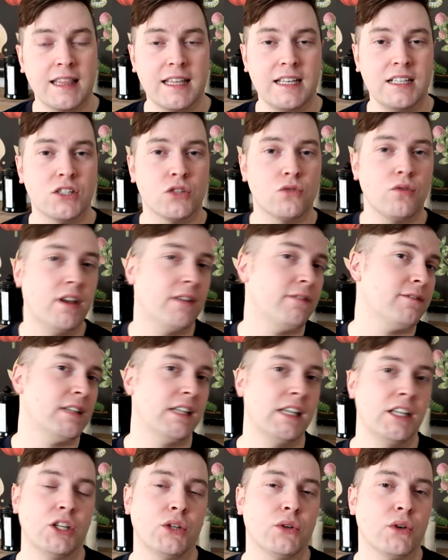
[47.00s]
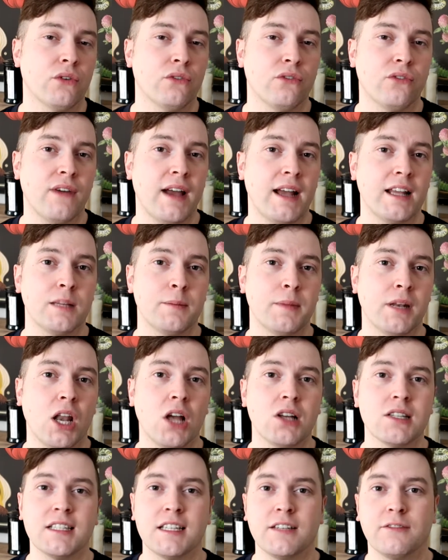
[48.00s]
these thrifting, you can find them in
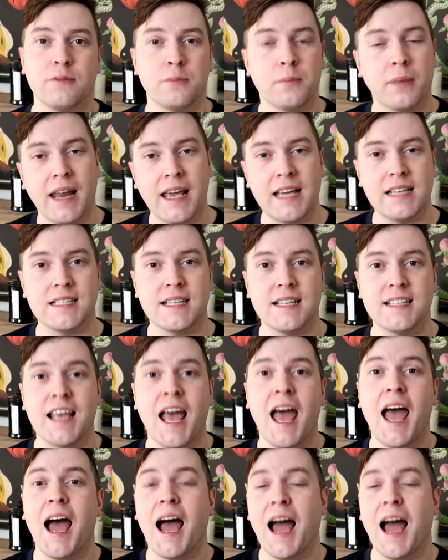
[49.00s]
lots of different places.